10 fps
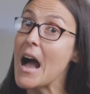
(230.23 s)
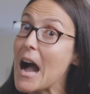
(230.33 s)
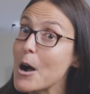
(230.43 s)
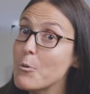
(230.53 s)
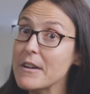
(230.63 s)

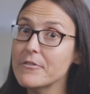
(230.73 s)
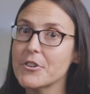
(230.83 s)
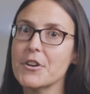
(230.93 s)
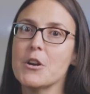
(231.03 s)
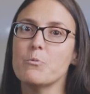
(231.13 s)

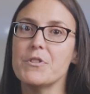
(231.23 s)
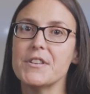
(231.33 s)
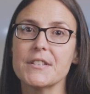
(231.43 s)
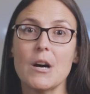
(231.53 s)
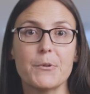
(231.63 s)
However, with
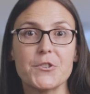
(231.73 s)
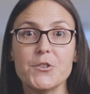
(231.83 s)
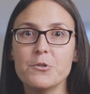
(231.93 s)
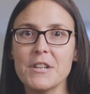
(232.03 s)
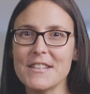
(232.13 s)
this
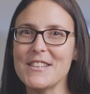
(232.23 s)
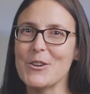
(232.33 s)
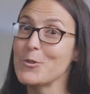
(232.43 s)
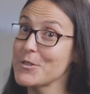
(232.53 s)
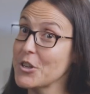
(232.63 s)
opportunity
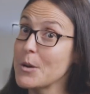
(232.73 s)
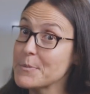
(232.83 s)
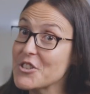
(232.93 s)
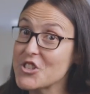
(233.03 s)
also comes a